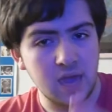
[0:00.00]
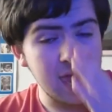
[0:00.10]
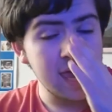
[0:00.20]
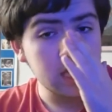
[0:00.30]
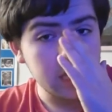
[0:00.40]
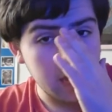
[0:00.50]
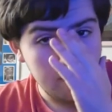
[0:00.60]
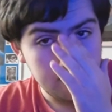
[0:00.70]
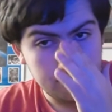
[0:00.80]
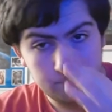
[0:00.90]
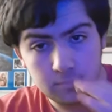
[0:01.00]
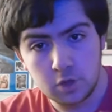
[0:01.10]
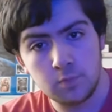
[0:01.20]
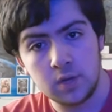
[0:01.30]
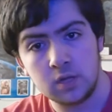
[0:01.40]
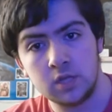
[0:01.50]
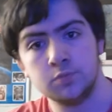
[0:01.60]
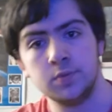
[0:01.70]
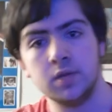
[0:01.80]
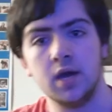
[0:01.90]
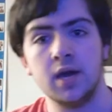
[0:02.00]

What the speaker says: Ellie being lesbian.